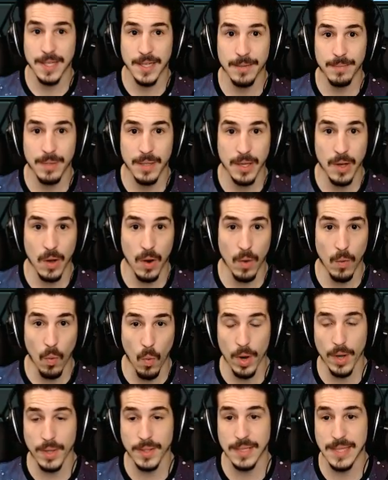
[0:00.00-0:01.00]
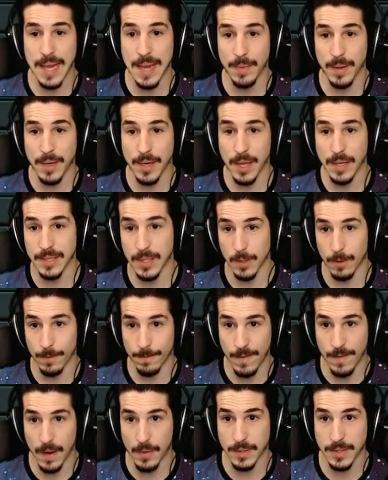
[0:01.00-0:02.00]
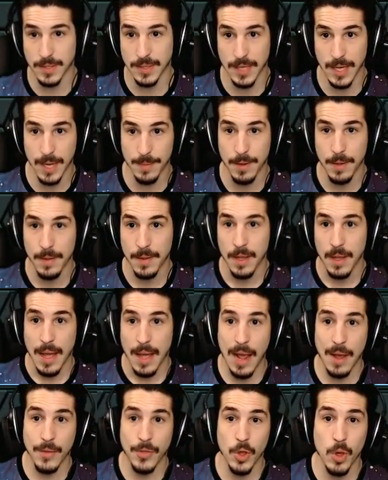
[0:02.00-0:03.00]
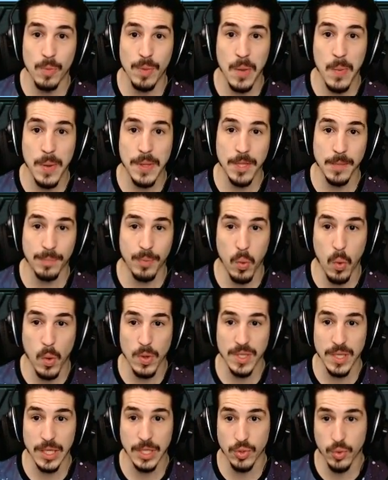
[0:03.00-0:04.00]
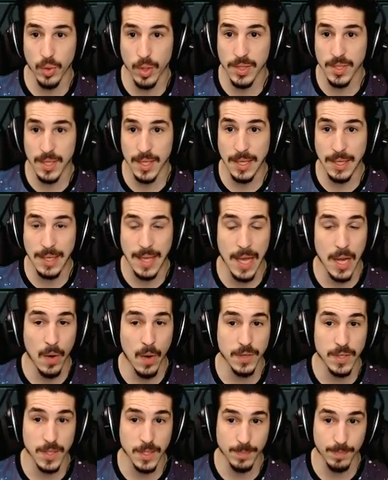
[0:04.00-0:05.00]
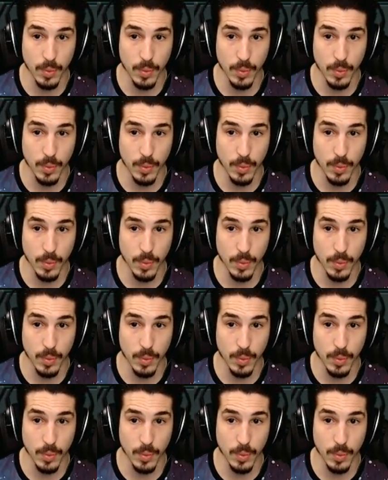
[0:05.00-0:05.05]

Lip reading: going to be our water type, a nice little fairy type. And if you being weak to poison, electricity, Gengar resists